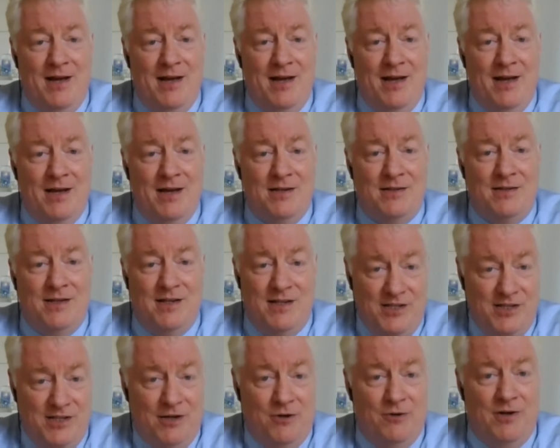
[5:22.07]
as
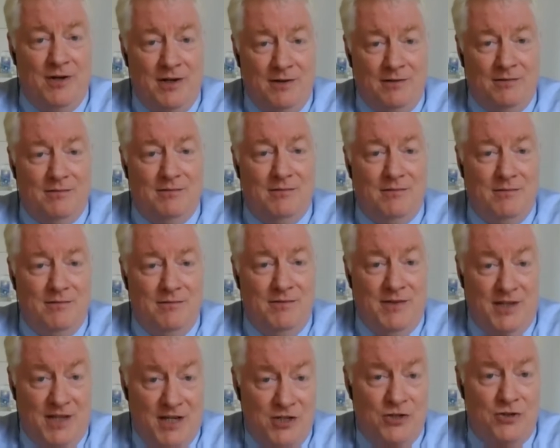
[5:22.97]
considering
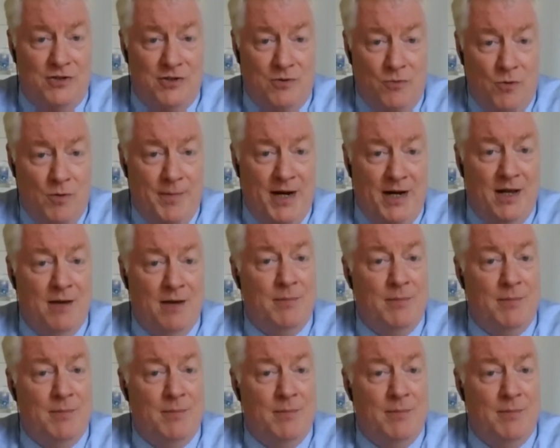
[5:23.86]
the issues in Romania,